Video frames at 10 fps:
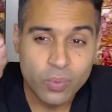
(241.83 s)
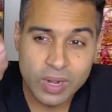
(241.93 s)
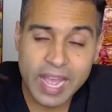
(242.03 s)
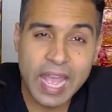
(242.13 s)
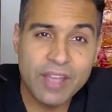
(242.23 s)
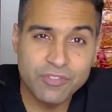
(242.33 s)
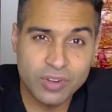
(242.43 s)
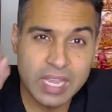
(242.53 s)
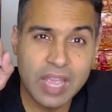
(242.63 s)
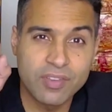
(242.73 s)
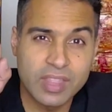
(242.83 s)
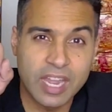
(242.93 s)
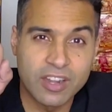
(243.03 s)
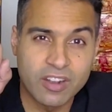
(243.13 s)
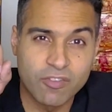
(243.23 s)
After I gave you
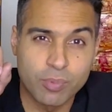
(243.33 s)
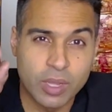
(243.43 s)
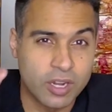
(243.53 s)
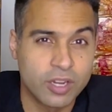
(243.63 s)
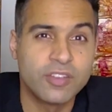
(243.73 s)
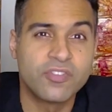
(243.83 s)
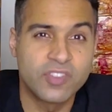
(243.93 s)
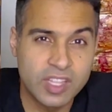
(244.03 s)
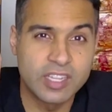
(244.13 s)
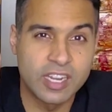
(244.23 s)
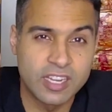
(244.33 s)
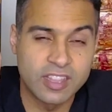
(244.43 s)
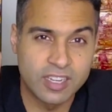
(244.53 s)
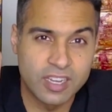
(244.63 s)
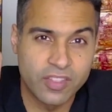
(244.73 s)
that nerve block, are you feeling
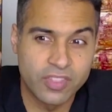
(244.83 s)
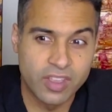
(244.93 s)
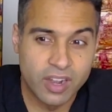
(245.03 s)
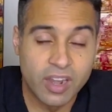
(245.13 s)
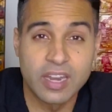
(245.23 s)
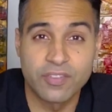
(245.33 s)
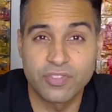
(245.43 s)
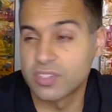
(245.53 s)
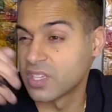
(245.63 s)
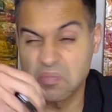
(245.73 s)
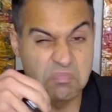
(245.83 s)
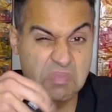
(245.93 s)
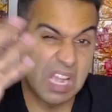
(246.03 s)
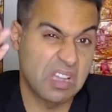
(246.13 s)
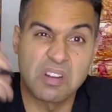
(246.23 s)
anything down there? And if they're saying,
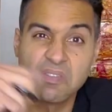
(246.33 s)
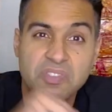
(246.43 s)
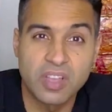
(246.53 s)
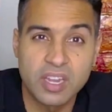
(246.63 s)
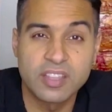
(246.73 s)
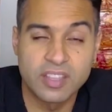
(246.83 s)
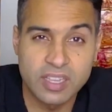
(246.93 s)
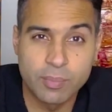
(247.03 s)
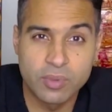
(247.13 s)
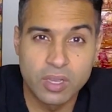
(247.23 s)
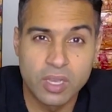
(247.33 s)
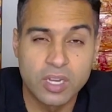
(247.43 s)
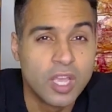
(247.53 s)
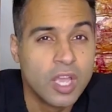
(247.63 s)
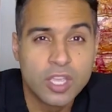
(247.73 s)
doc, I don't feel anything, I'm
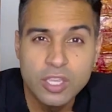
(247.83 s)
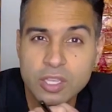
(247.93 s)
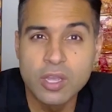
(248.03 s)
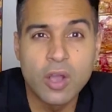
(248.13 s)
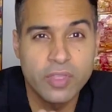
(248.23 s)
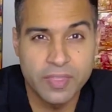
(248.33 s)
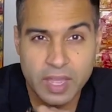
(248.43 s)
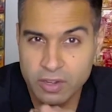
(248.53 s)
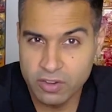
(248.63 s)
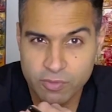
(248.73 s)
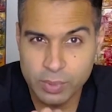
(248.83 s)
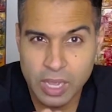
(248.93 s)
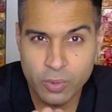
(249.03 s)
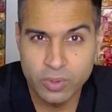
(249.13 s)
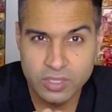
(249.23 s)
good, you know that nerve
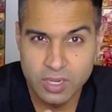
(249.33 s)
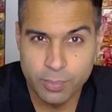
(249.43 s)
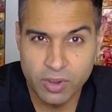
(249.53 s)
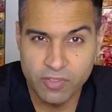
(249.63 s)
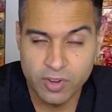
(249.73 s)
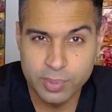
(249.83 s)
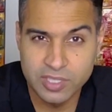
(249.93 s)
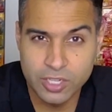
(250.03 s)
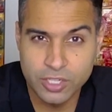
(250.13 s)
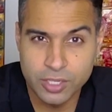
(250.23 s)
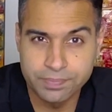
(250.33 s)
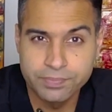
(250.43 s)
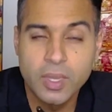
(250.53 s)
block was in a perfect position.